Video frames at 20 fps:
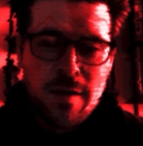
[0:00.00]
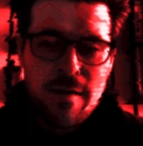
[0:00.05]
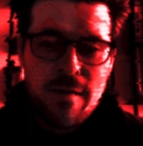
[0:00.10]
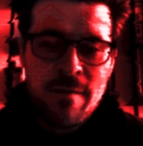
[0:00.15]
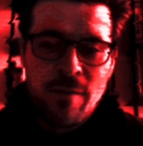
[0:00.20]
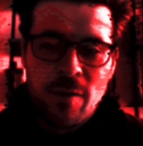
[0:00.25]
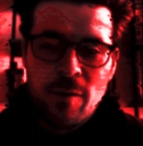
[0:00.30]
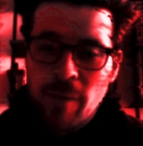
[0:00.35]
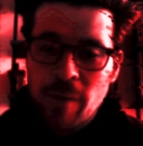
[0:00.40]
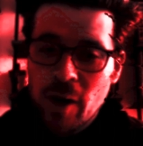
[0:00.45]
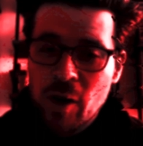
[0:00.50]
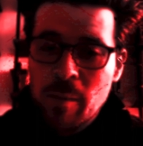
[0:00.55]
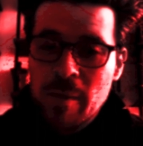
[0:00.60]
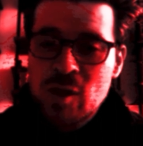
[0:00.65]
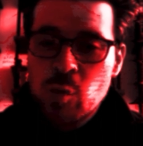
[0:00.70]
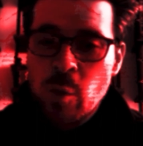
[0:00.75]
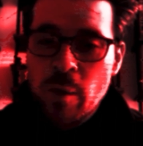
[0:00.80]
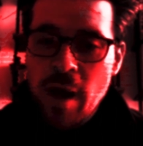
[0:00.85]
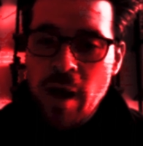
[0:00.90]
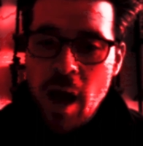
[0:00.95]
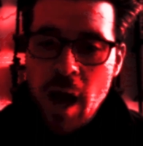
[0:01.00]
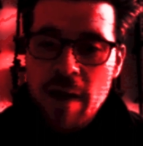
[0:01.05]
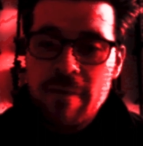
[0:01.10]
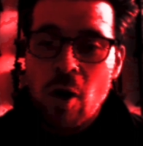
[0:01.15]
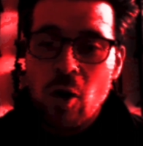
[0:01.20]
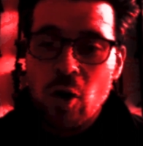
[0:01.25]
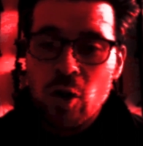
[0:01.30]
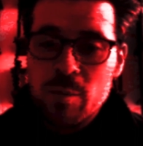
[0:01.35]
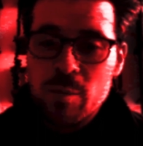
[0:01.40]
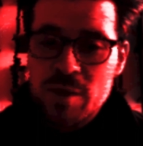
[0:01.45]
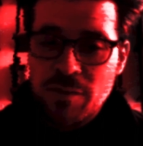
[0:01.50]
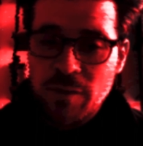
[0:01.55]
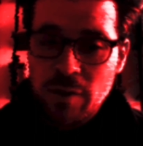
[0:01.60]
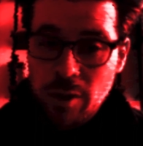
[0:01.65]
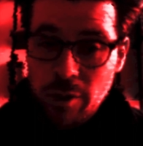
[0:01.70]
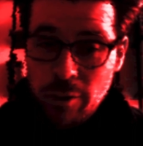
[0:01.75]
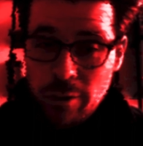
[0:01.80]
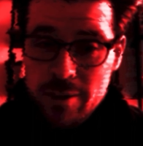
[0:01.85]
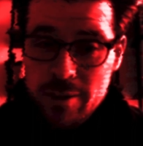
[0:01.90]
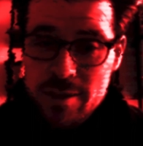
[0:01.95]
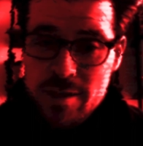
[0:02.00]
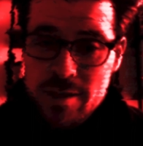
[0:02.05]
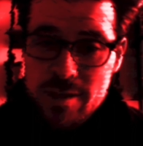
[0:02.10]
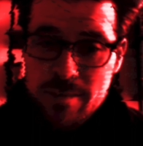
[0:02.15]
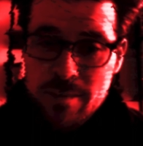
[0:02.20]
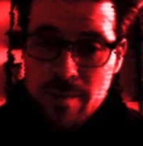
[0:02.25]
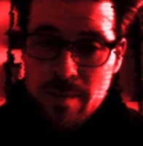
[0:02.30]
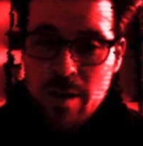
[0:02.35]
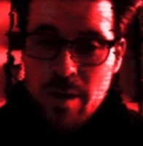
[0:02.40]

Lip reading: For environments with high volumes of alerts,